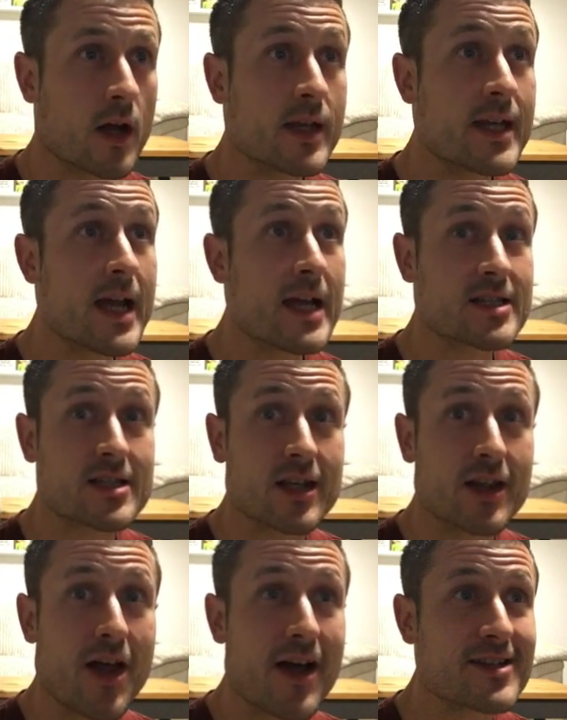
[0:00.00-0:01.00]
Yes, the
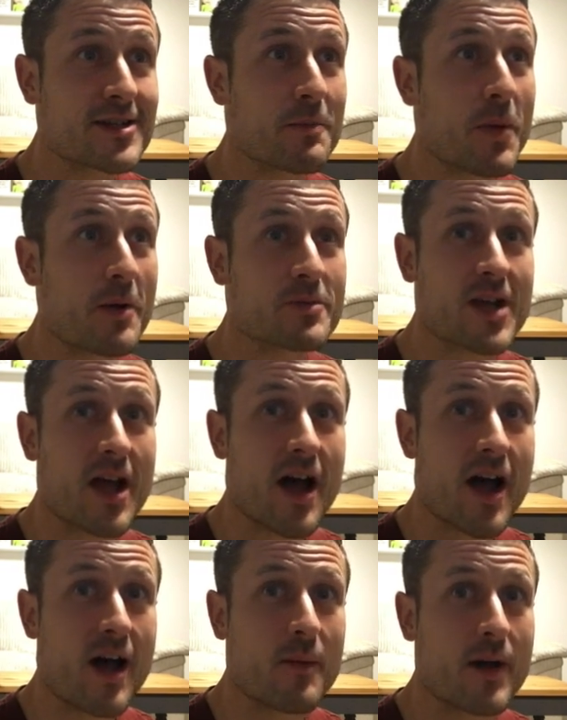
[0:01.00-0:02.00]
lights are popped
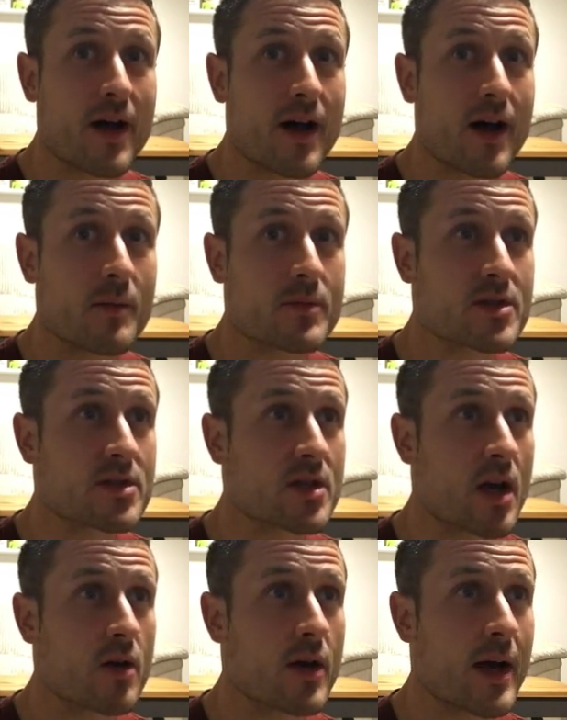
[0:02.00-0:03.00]
up. I'm so
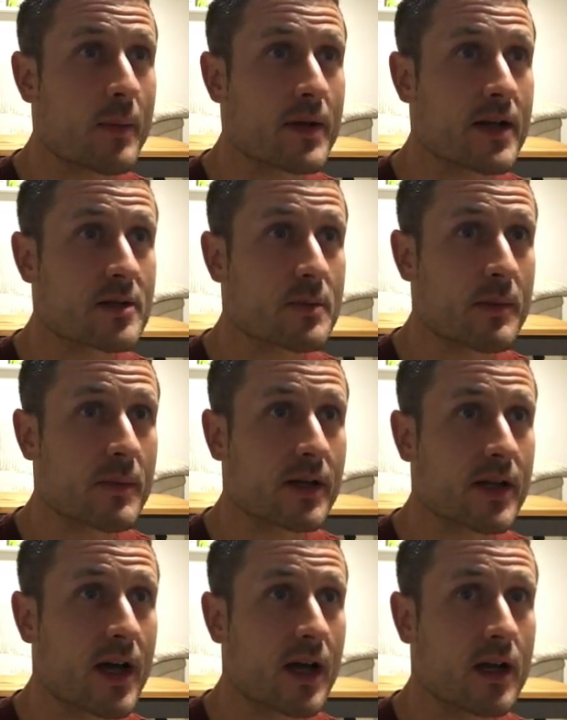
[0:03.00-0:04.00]
happy that's been my day.